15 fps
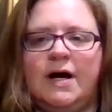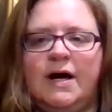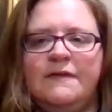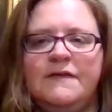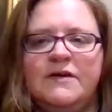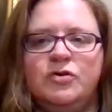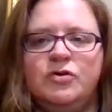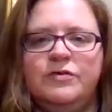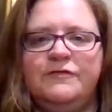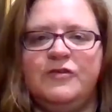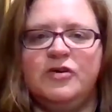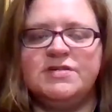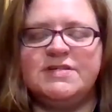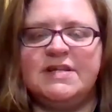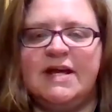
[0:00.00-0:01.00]
the
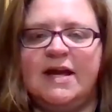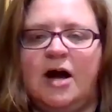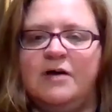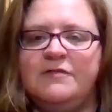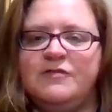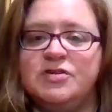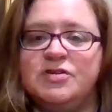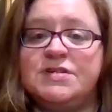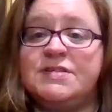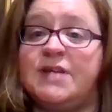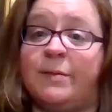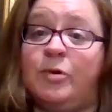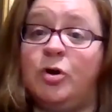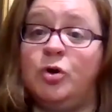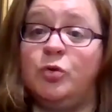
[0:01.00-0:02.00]
university offers
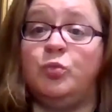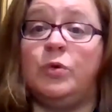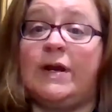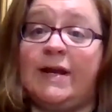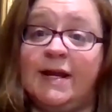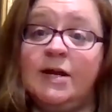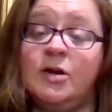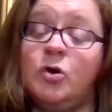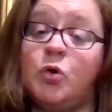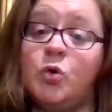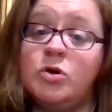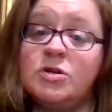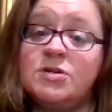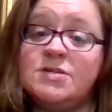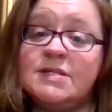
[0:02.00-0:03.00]
summer reading
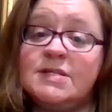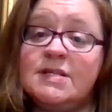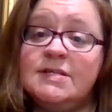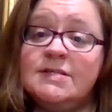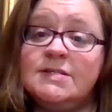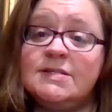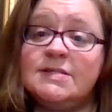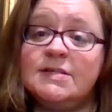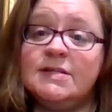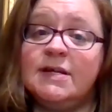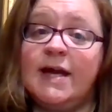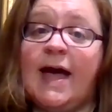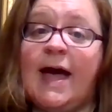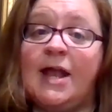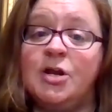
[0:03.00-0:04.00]
courses
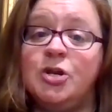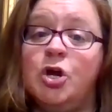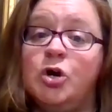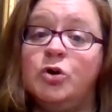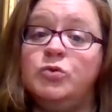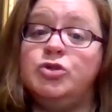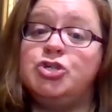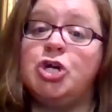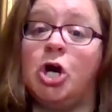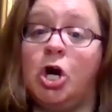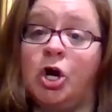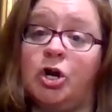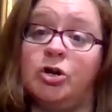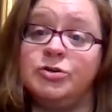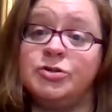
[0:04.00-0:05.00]
at no
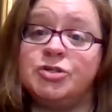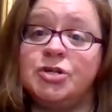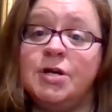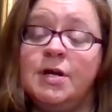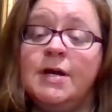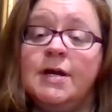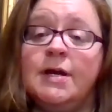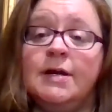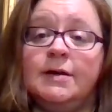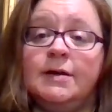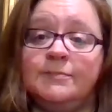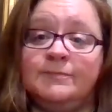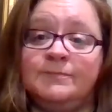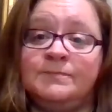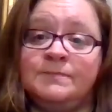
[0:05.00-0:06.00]
charge,
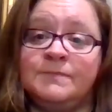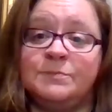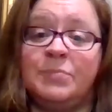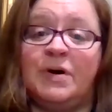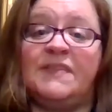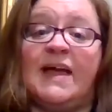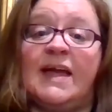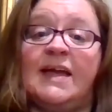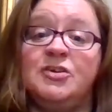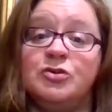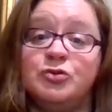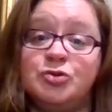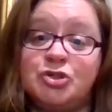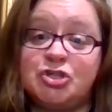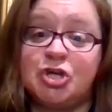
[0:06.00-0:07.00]
but they
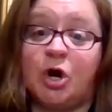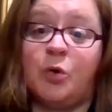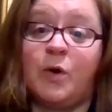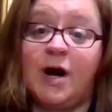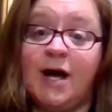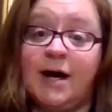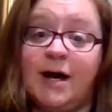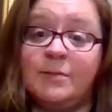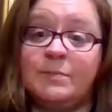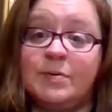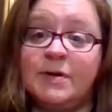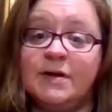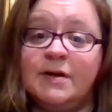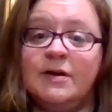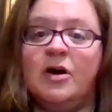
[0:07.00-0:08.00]
do show up
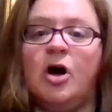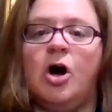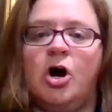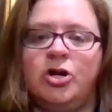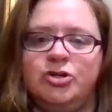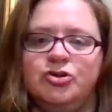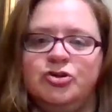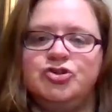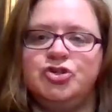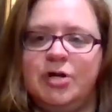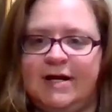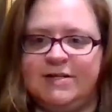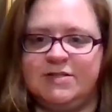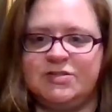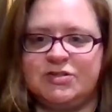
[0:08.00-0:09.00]
on your
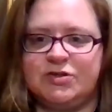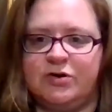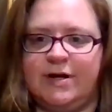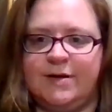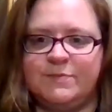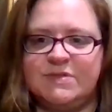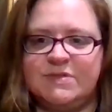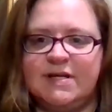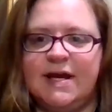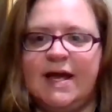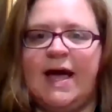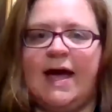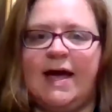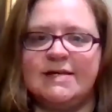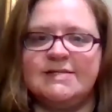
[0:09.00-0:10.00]
transcript
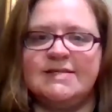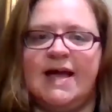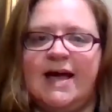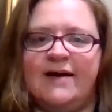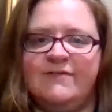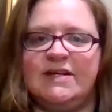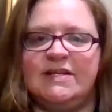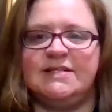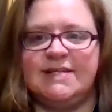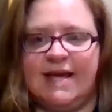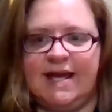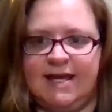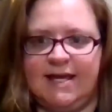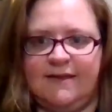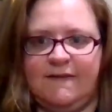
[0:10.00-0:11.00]
having
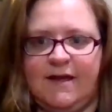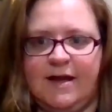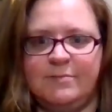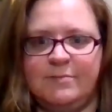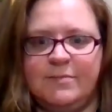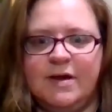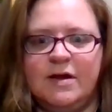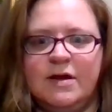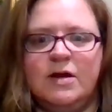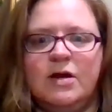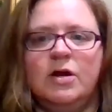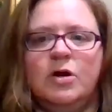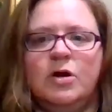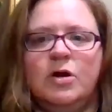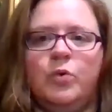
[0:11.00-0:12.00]
taken them,
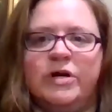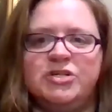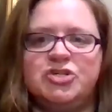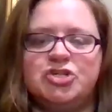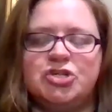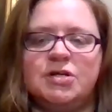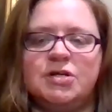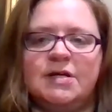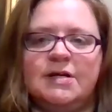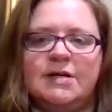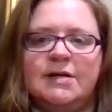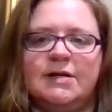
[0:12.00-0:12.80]
which